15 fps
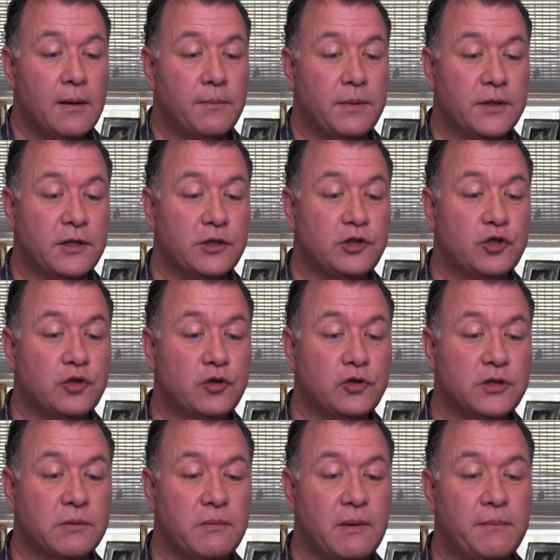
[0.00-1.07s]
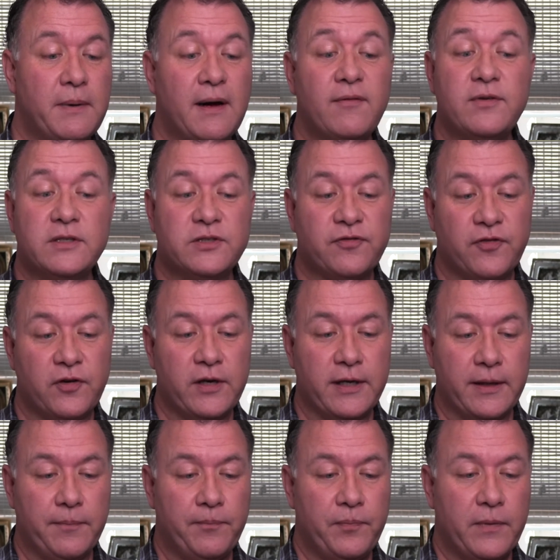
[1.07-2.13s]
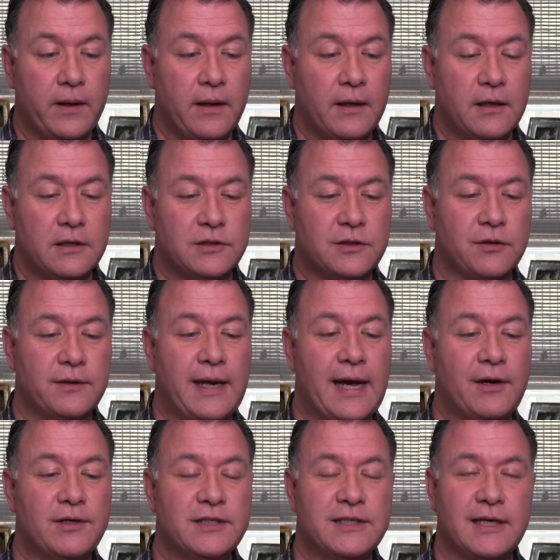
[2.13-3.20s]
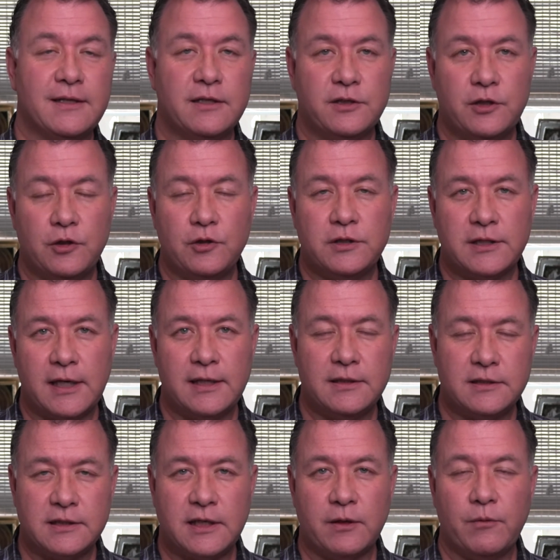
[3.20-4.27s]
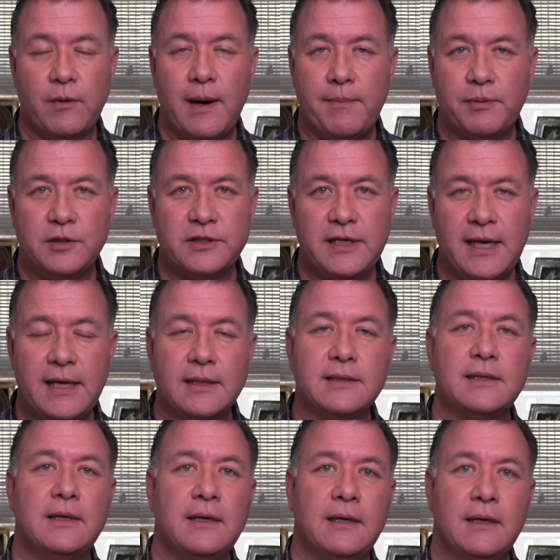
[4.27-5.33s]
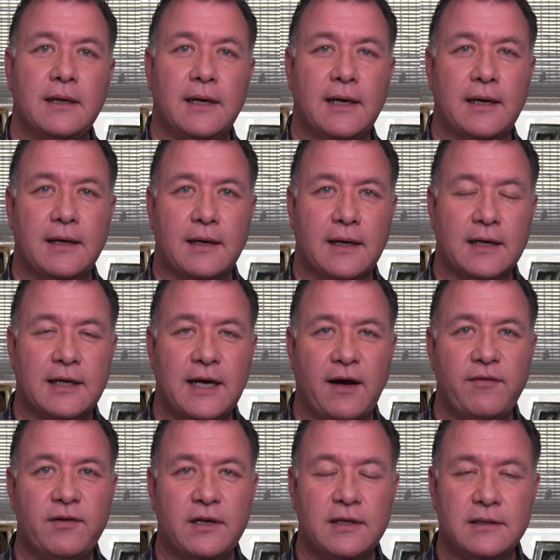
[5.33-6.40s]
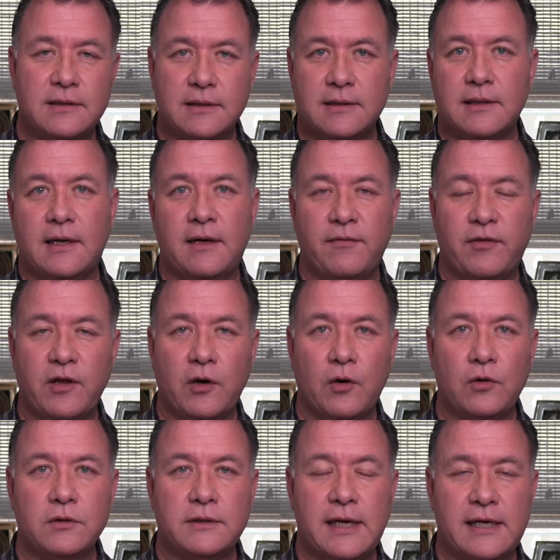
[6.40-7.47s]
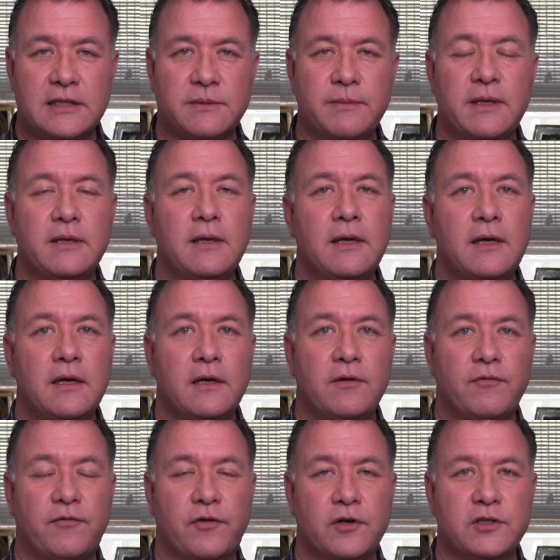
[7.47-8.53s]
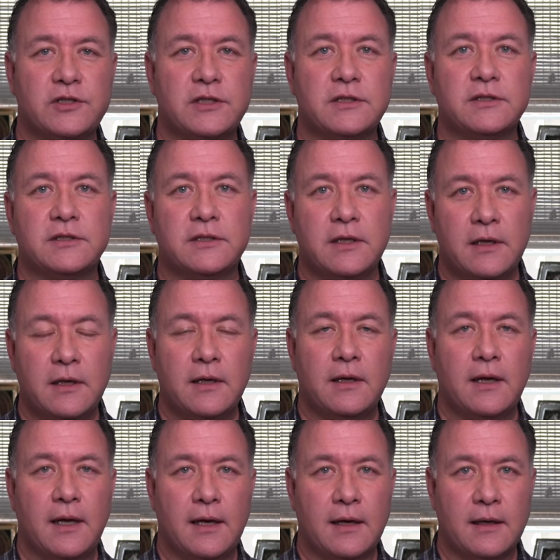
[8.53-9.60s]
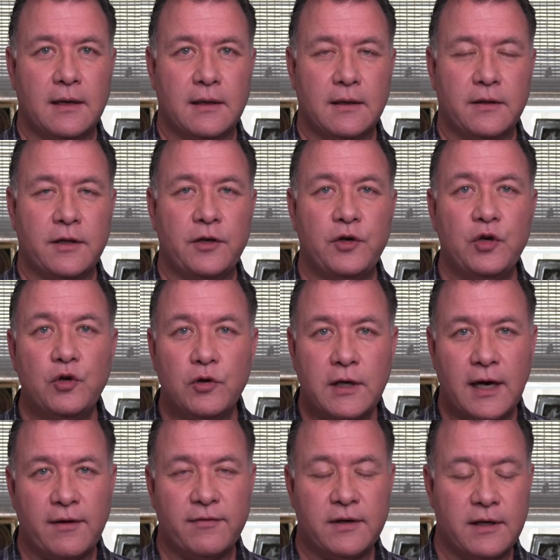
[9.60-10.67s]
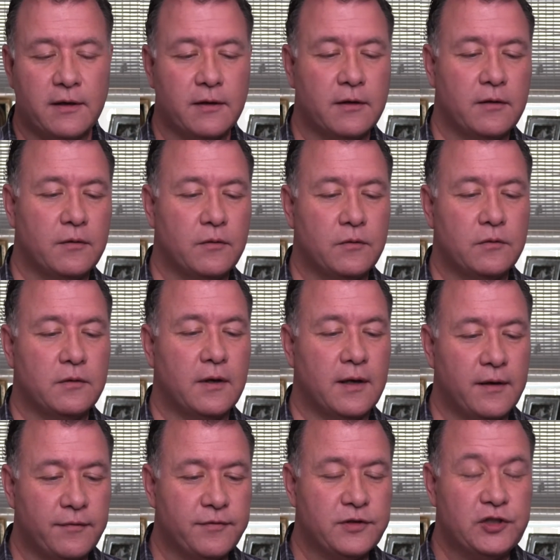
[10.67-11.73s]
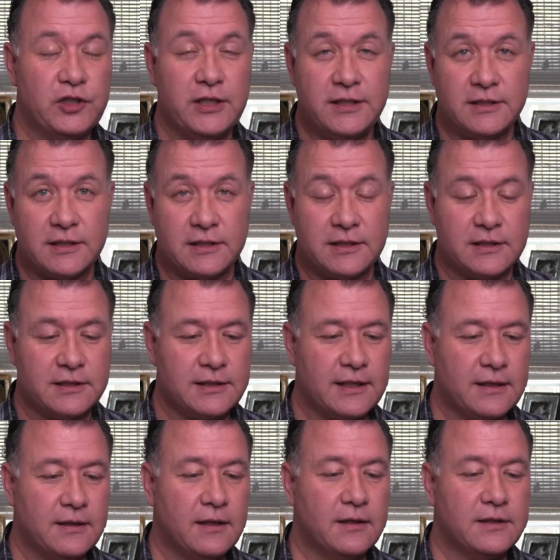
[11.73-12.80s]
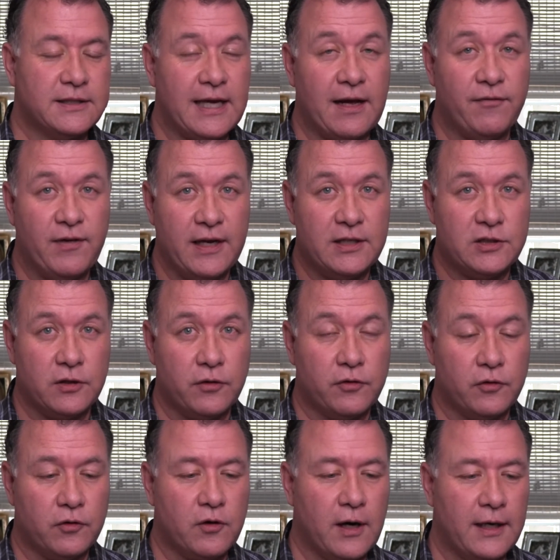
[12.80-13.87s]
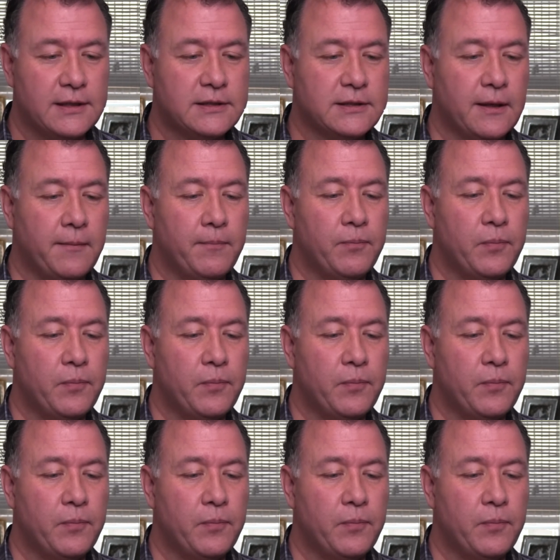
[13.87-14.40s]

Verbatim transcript: But the Jerusalem above is free. So now he's saying the two sons can represent uh, a covenant of the Old Testament versus uh, the new covenant of Jesus' salvation through Christ,